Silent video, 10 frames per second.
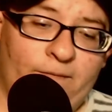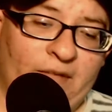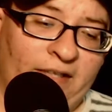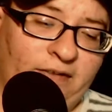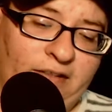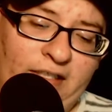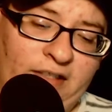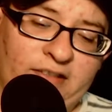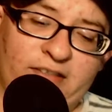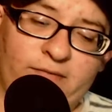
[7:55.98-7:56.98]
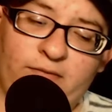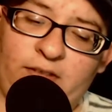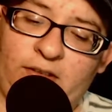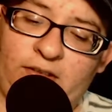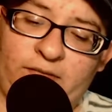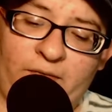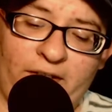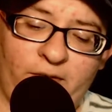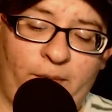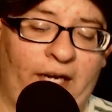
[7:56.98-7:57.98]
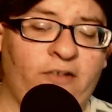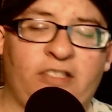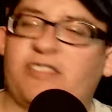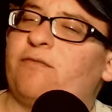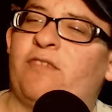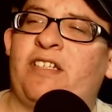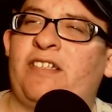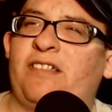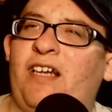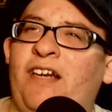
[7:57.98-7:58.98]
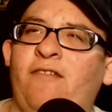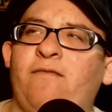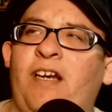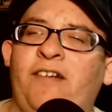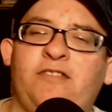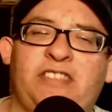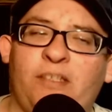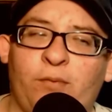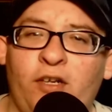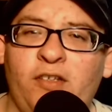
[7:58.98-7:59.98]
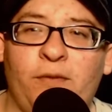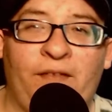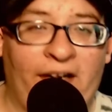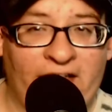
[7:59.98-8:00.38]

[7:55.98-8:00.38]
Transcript: that the the final battle doesn't really. I don't I don't see the problem with that